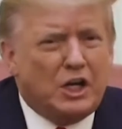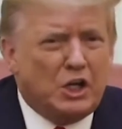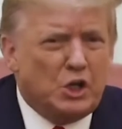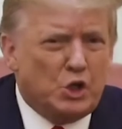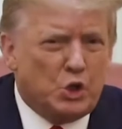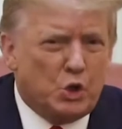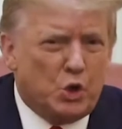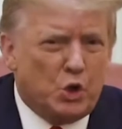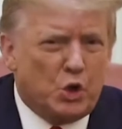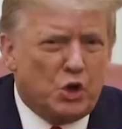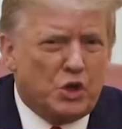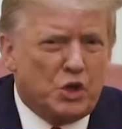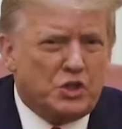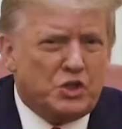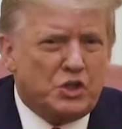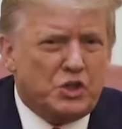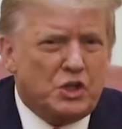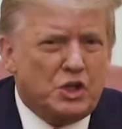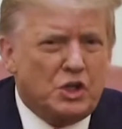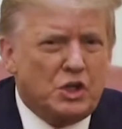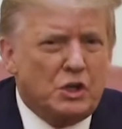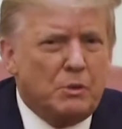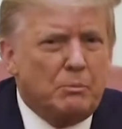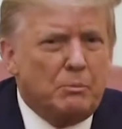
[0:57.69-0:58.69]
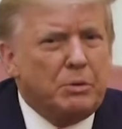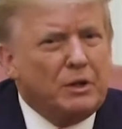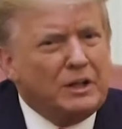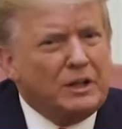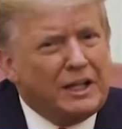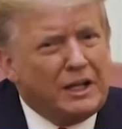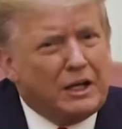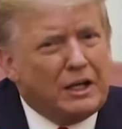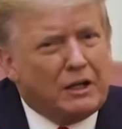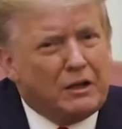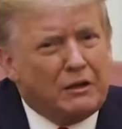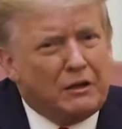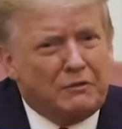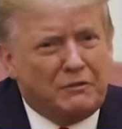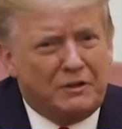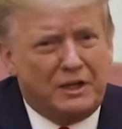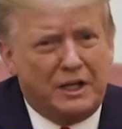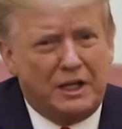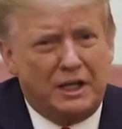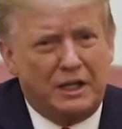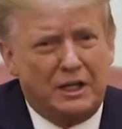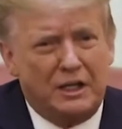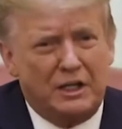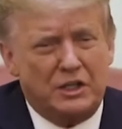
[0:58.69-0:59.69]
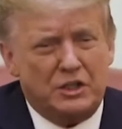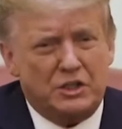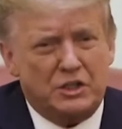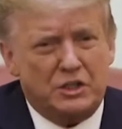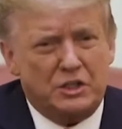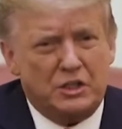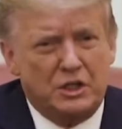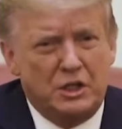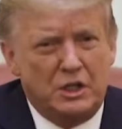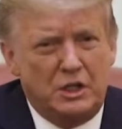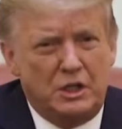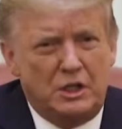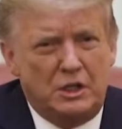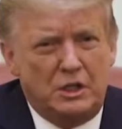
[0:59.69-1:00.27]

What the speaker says: endorse political violence.